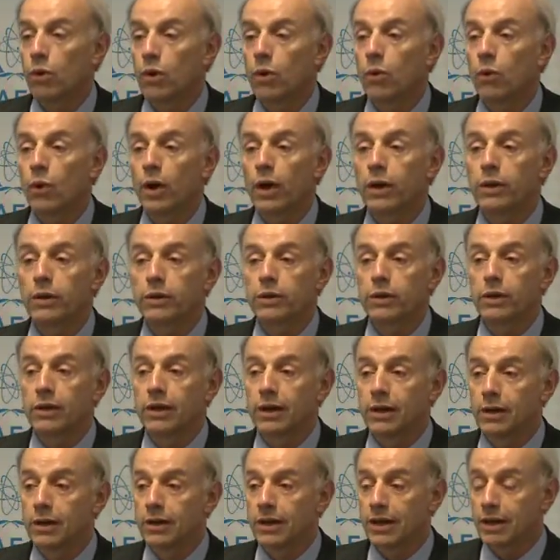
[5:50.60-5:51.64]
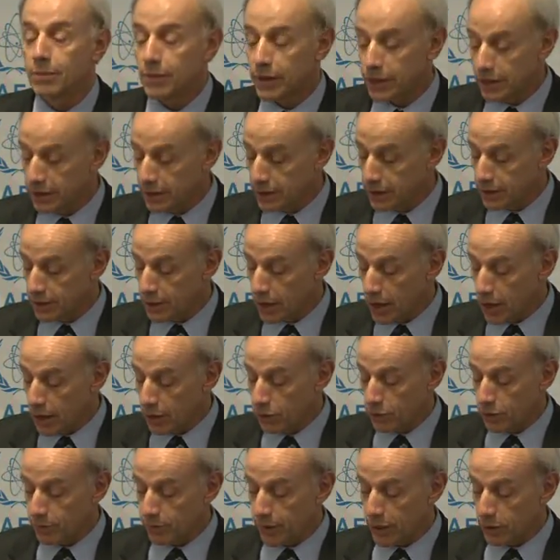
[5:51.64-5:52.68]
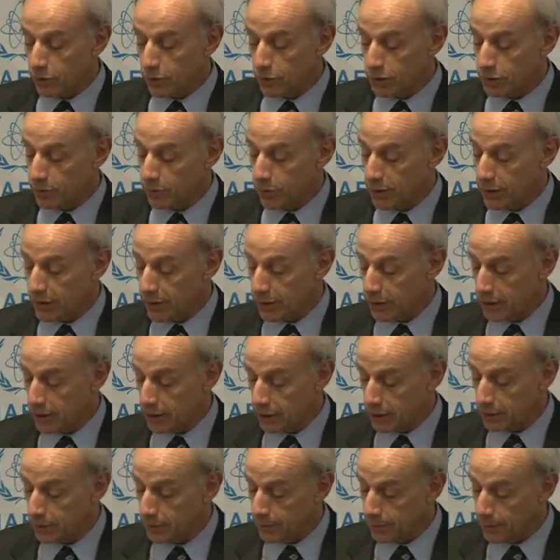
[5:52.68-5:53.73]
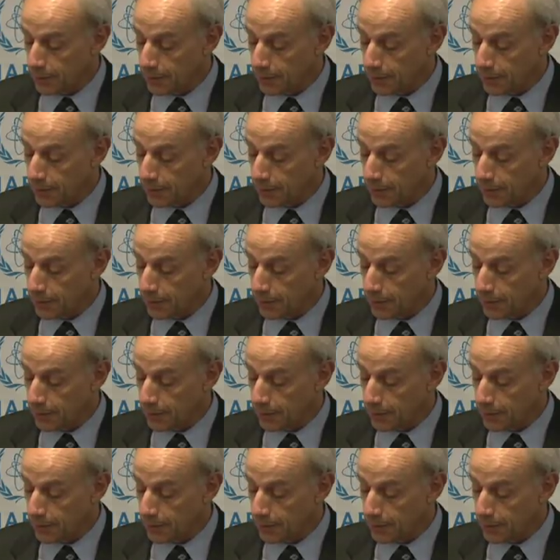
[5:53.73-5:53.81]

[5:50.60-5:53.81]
where the limit is 100 becquerels per liter,